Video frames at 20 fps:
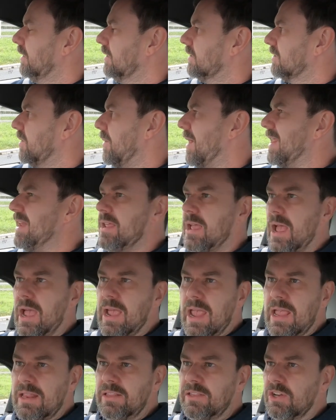So
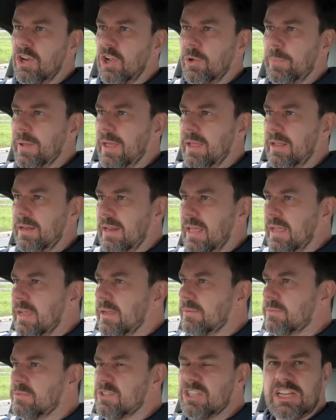I ended up at
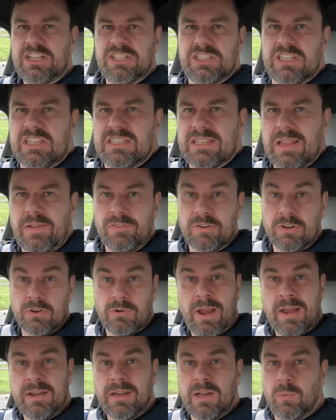like 67
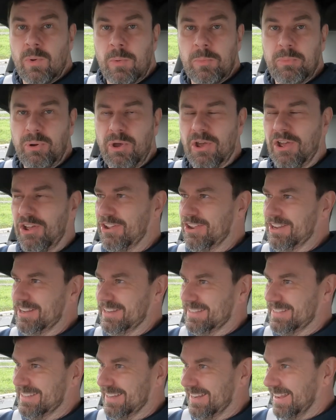grand at one
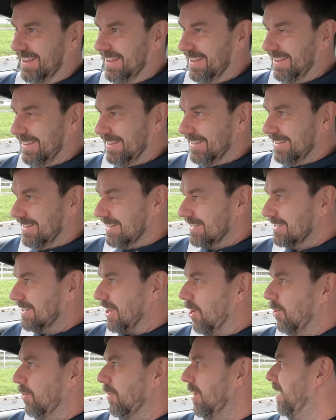point.
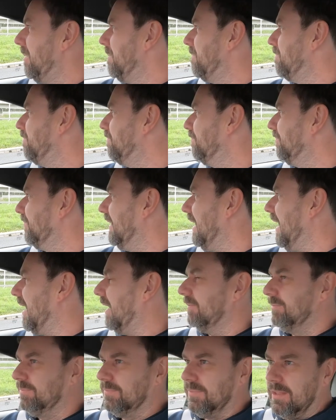So
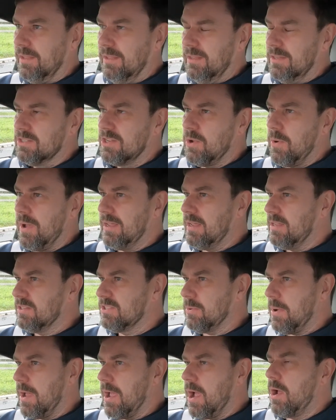yeah. So
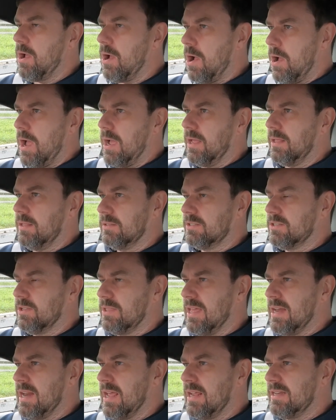
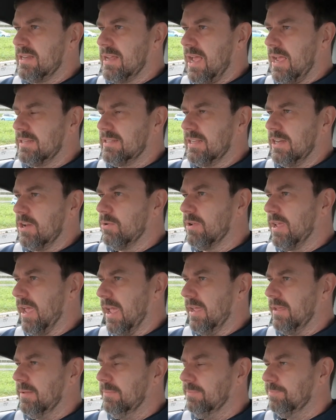then I said,
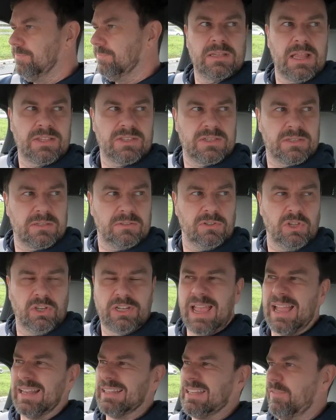okay, let's
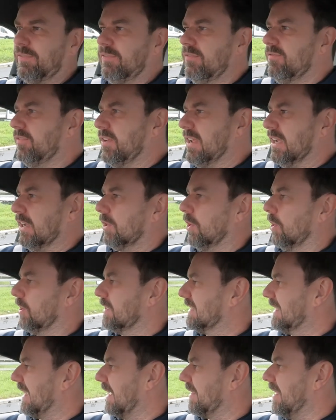look at a different vehicle
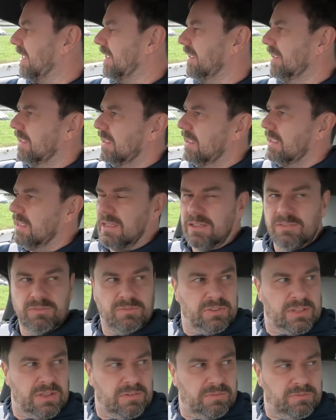altogether.
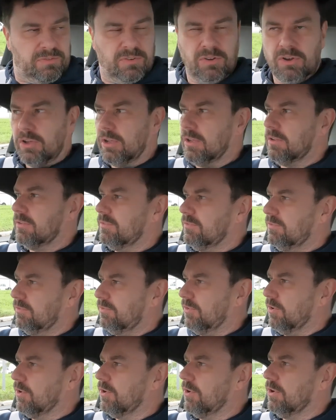
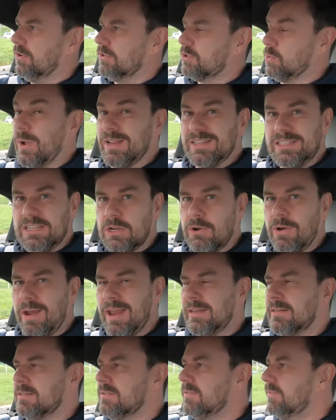For 20
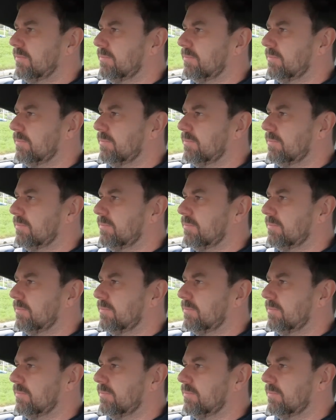grand,